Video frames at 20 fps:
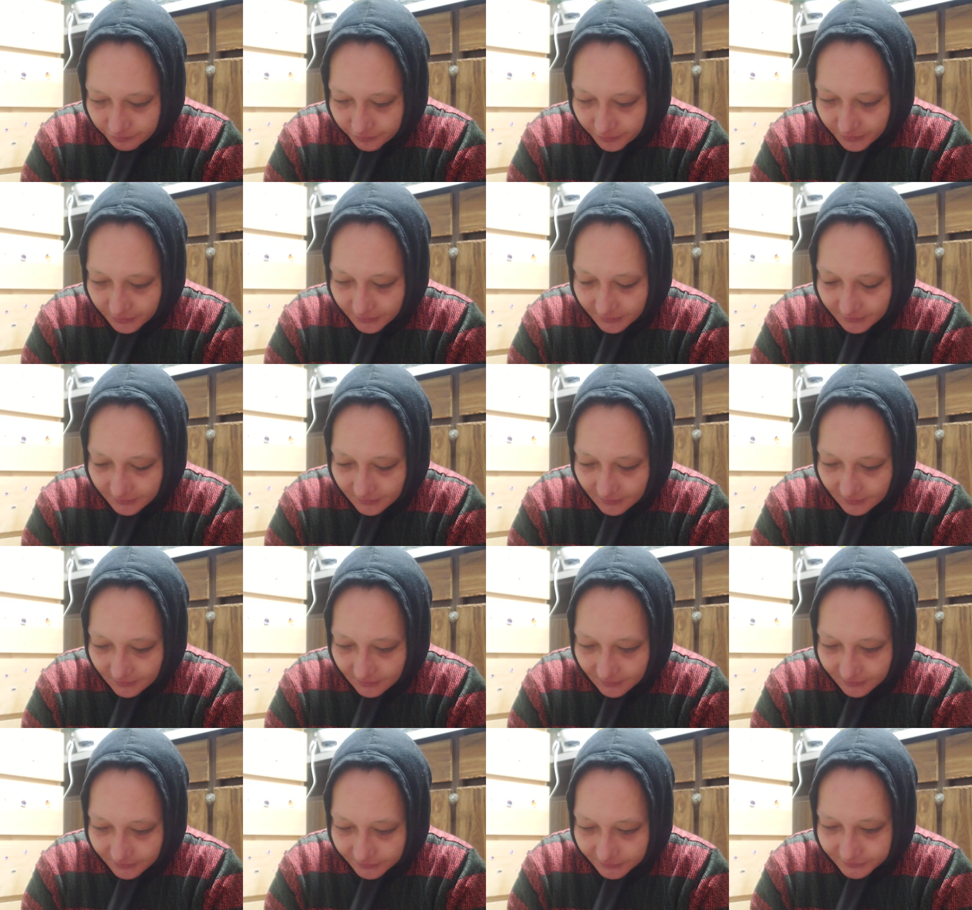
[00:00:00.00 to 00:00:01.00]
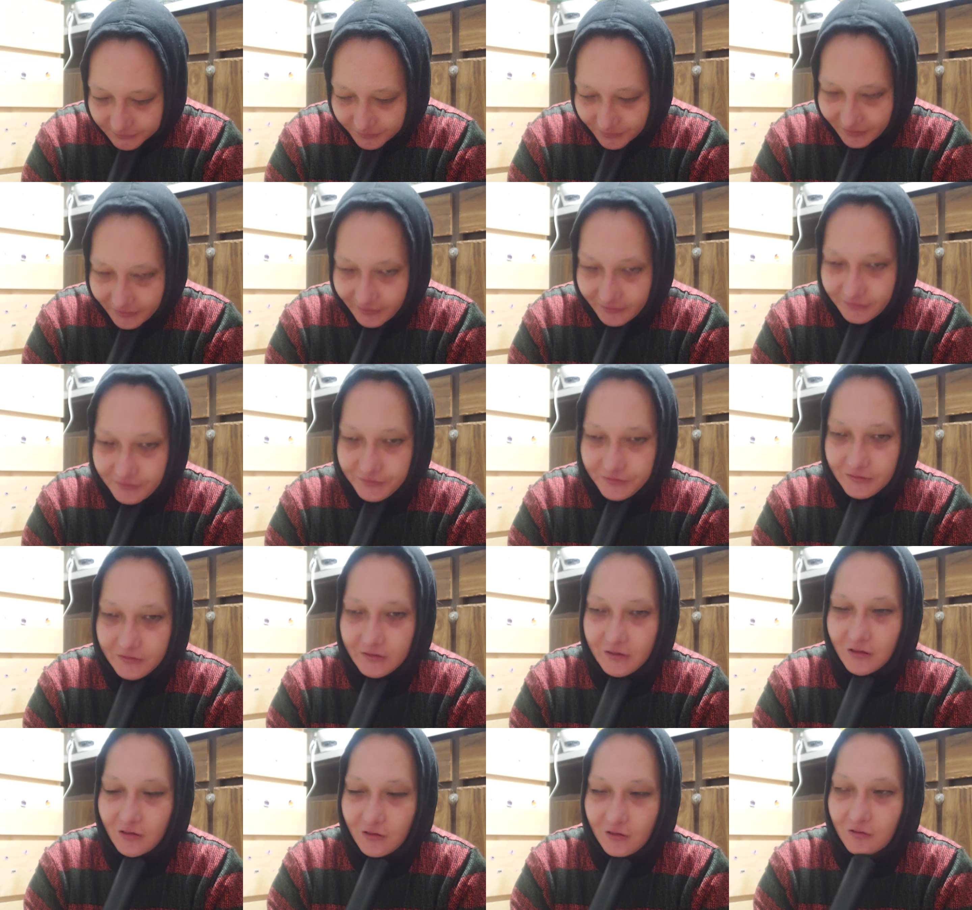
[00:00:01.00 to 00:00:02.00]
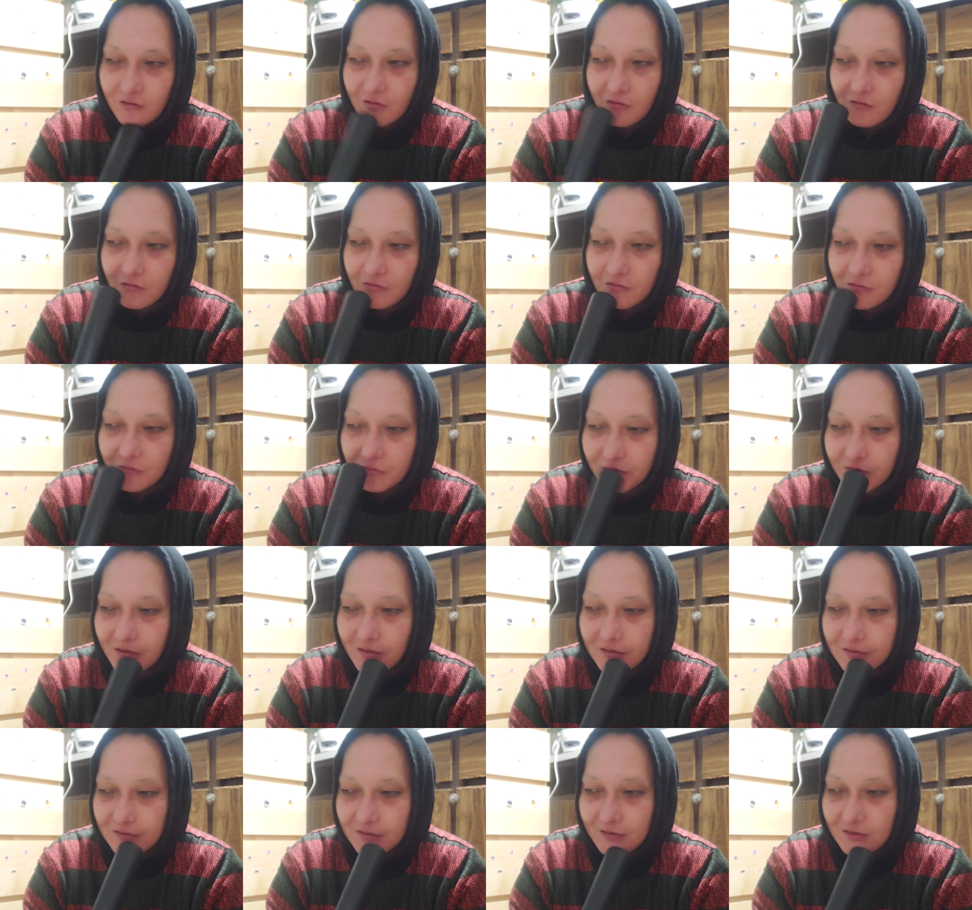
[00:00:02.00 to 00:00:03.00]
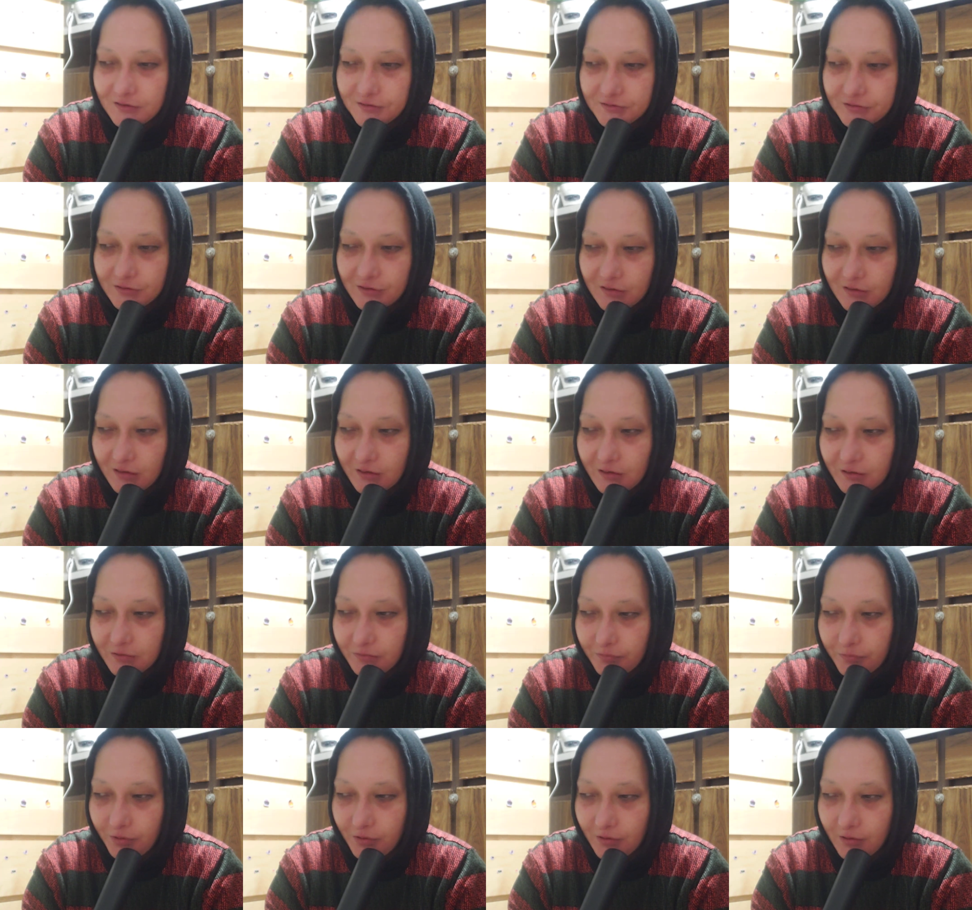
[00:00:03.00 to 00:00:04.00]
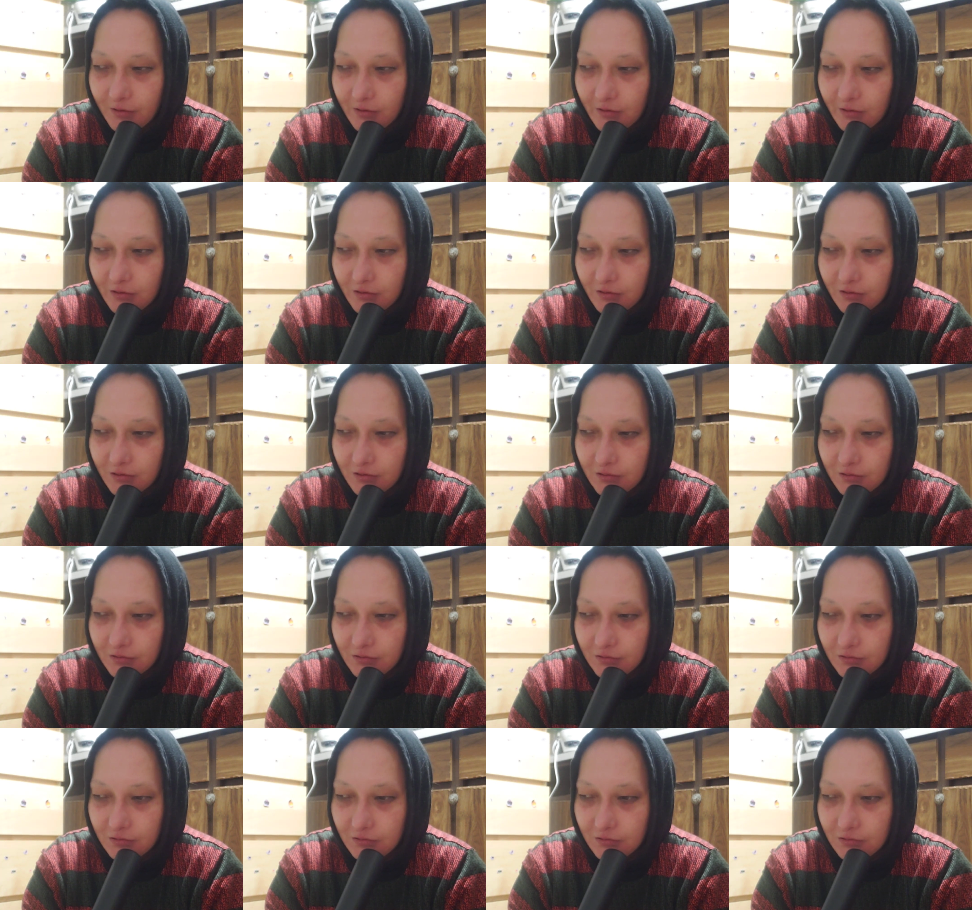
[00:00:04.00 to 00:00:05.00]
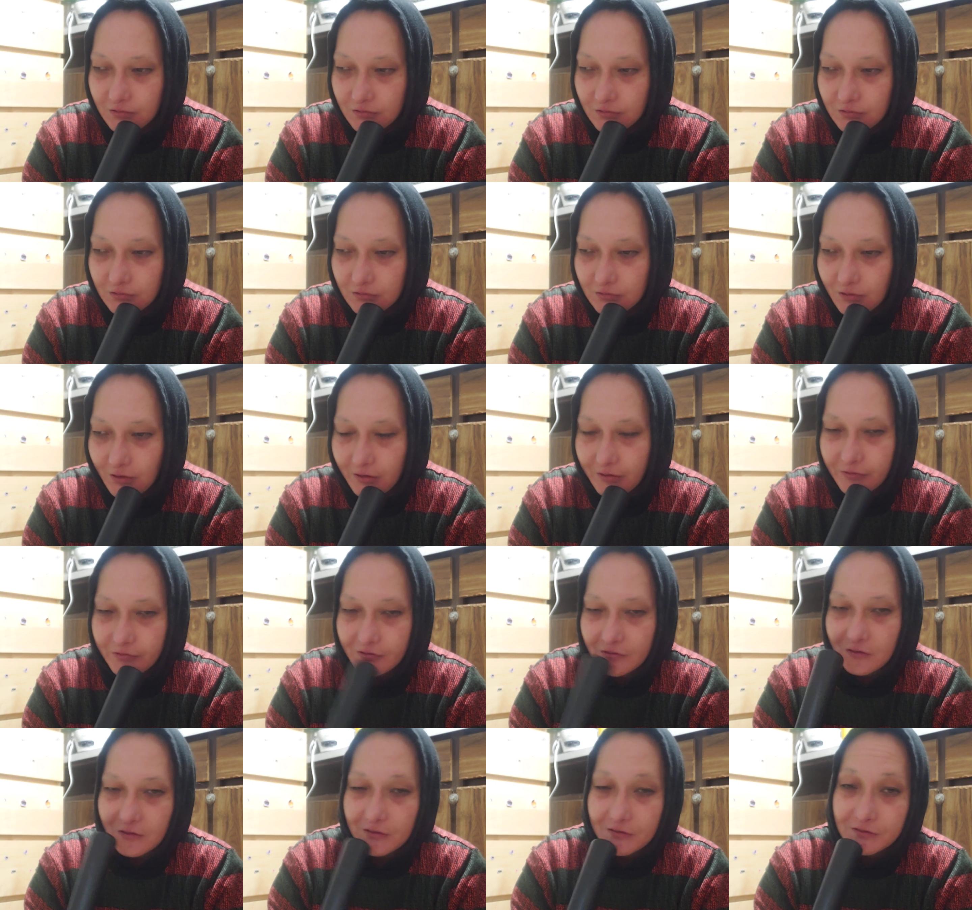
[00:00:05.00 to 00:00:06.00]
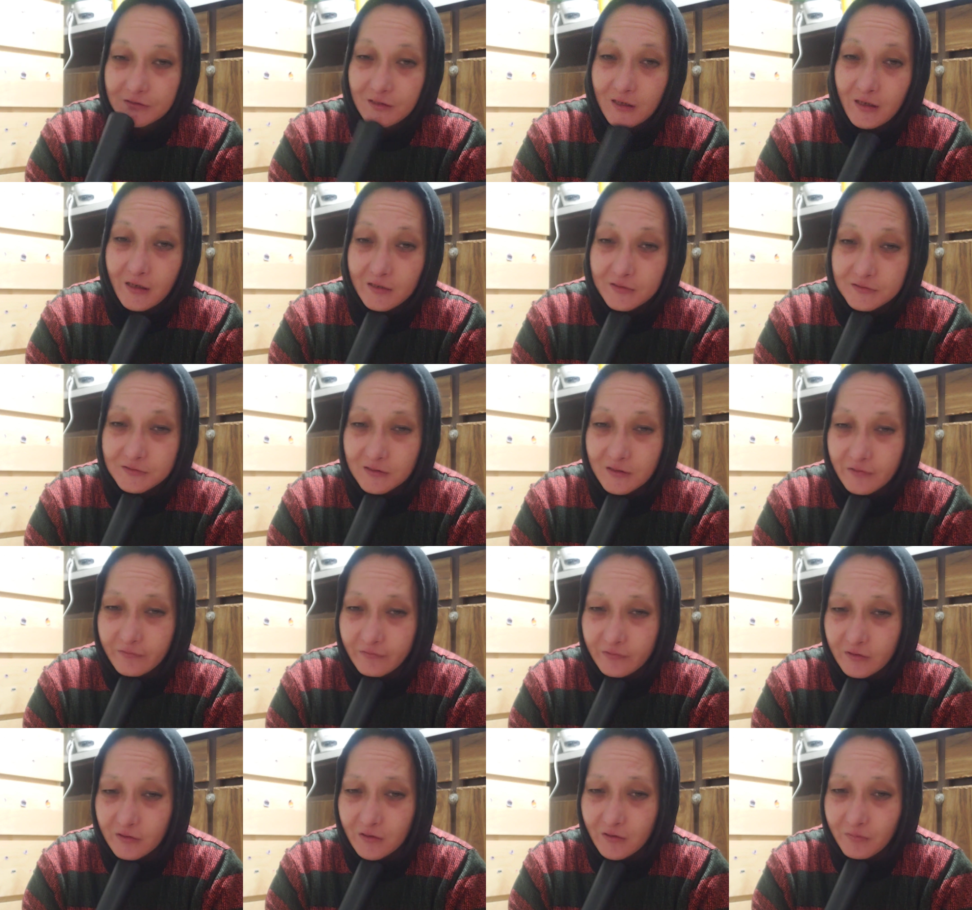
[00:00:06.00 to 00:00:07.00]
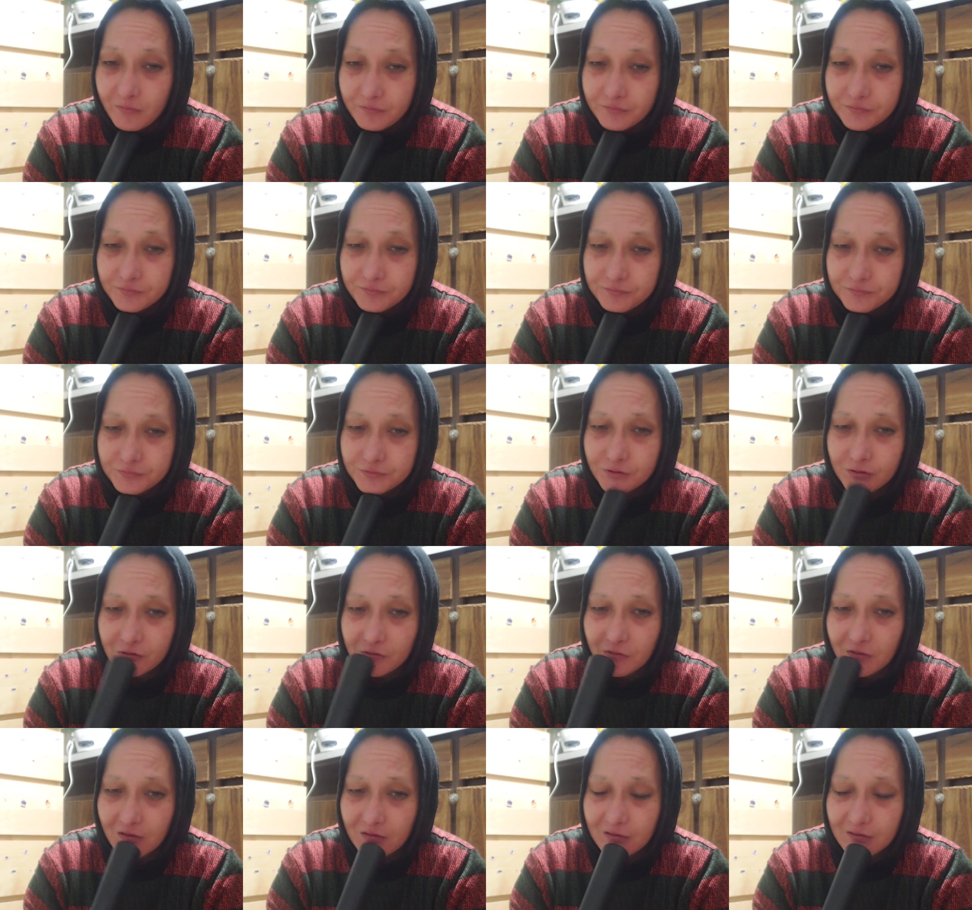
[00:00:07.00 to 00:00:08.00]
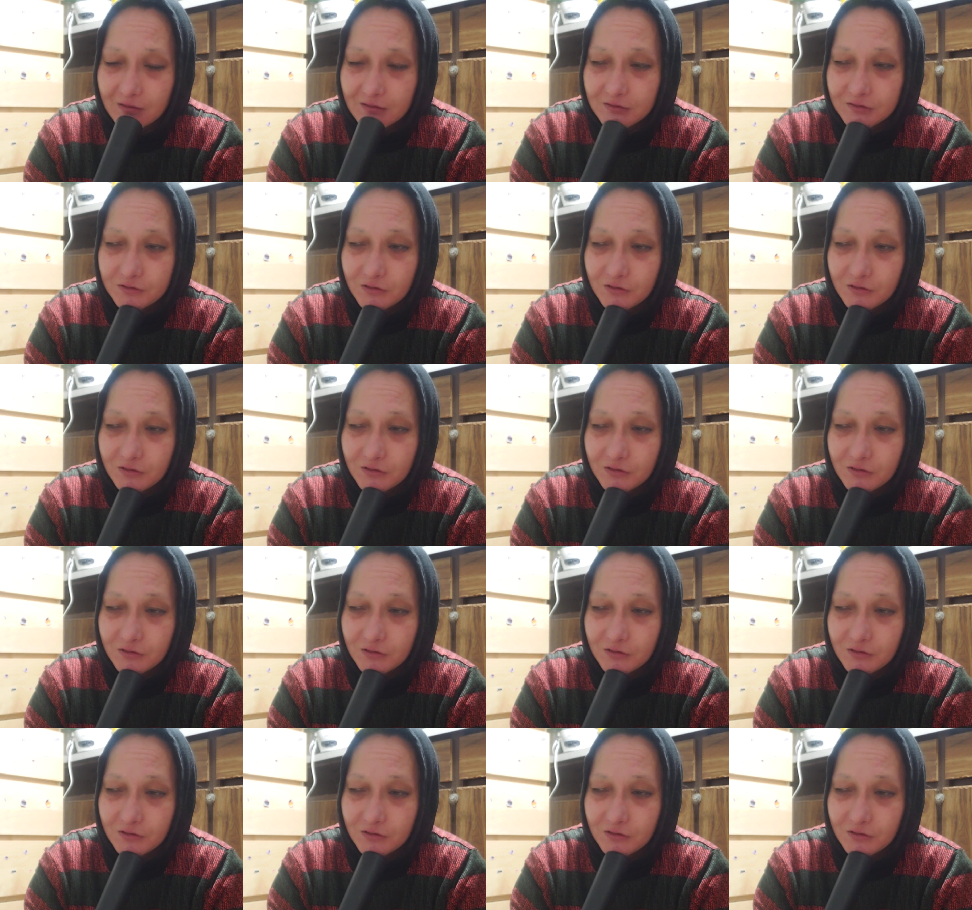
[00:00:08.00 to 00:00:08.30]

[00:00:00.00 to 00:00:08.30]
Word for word: But uh, this month I was really low because like I said, I didn't buy, I didn't realize cat stuff went up so quickly.